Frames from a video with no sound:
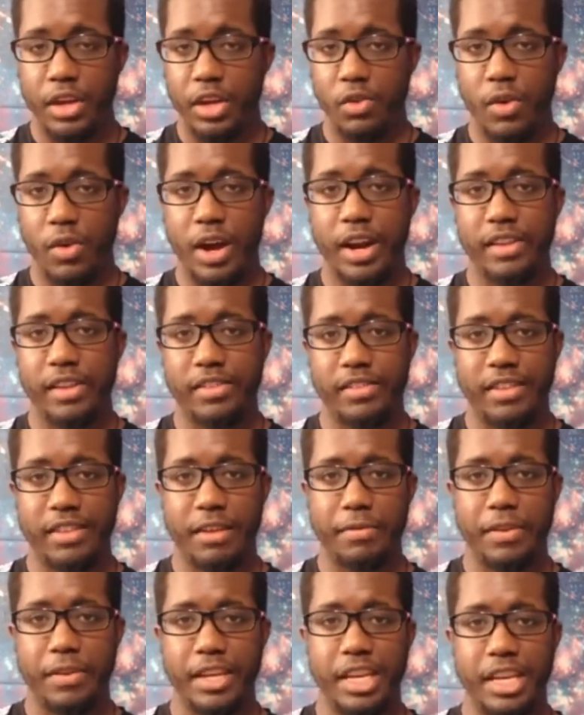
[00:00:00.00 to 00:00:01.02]
Uranus is
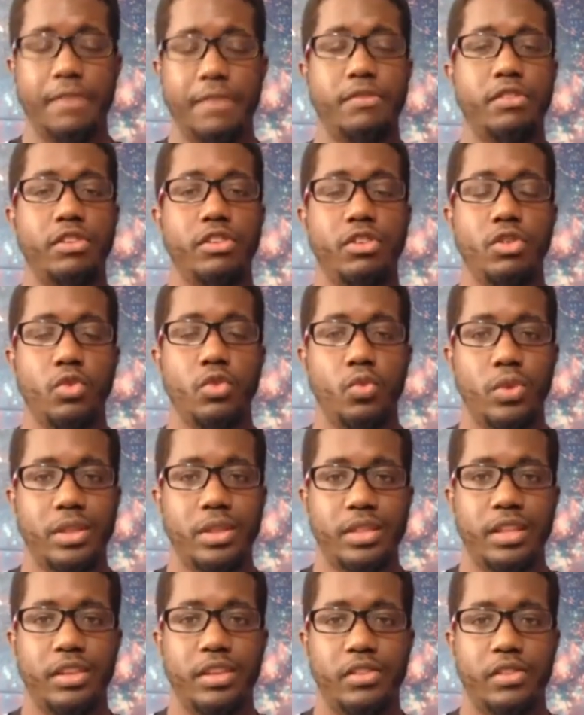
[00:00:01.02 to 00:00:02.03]
definitely gifting you
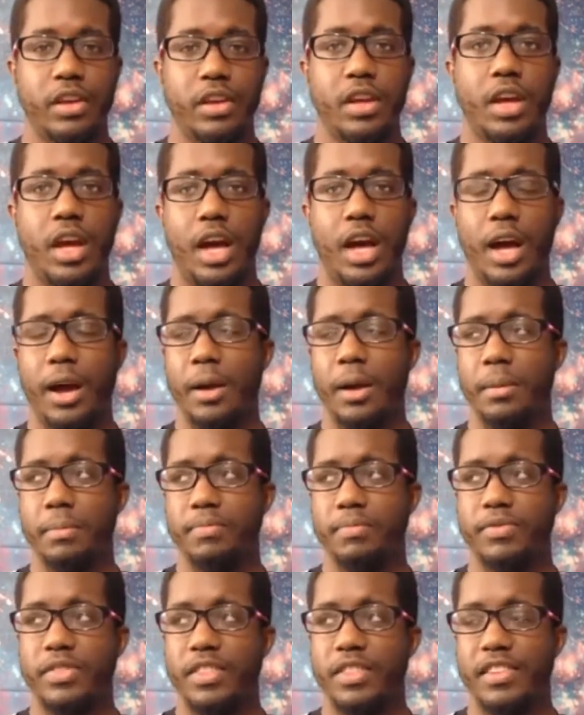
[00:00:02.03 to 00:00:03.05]
with this
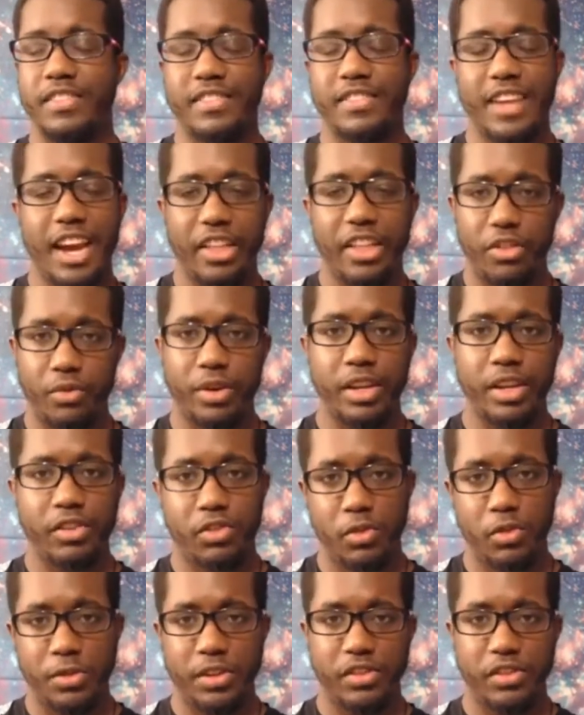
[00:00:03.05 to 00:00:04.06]
um, this tethering
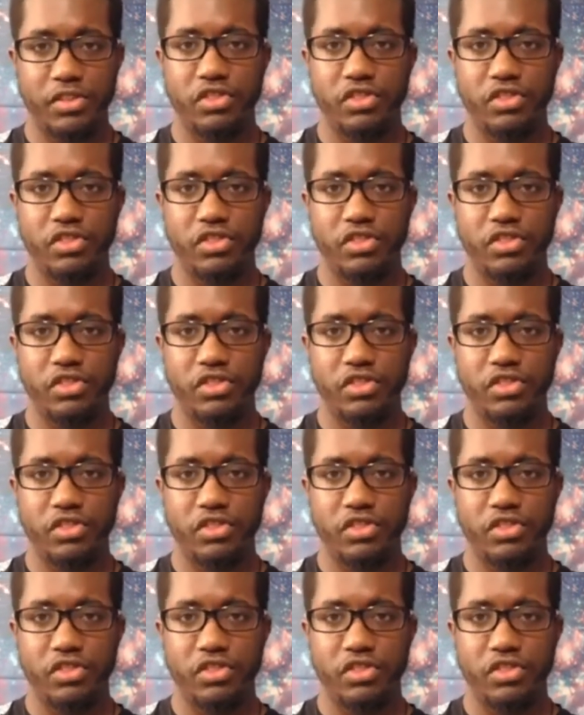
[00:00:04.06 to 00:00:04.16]
to this